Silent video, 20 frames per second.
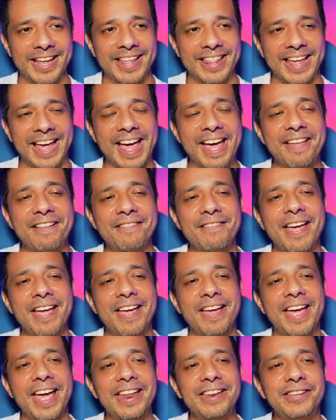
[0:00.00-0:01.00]
That
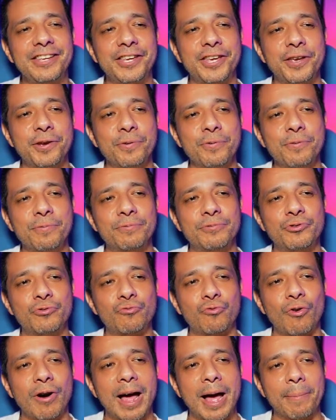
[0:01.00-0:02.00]
NQ
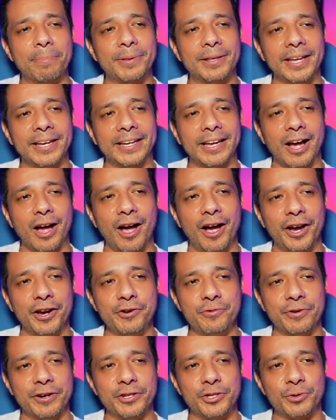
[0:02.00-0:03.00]
dropped like
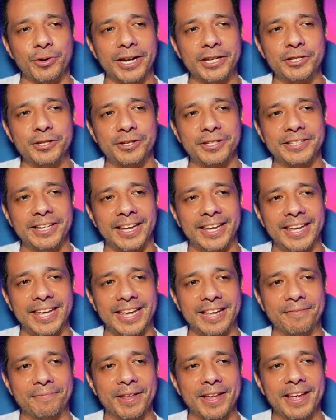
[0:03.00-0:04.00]
100, so I took the
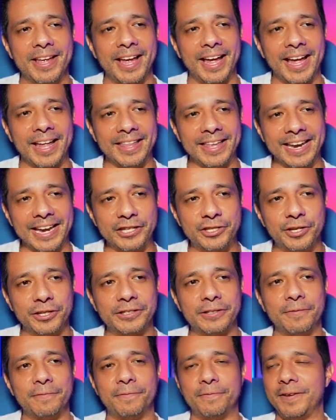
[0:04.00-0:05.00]
heat, and then I took
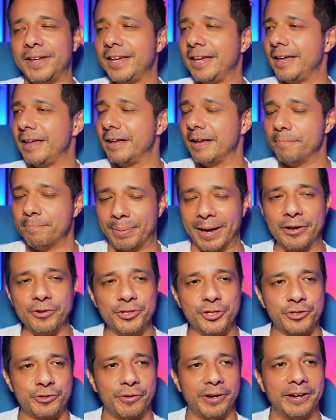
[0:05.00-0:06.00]
the V
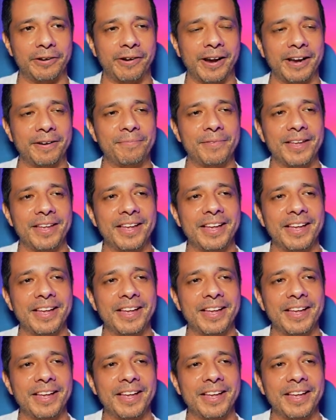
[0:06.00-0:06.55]
bounce trade, right?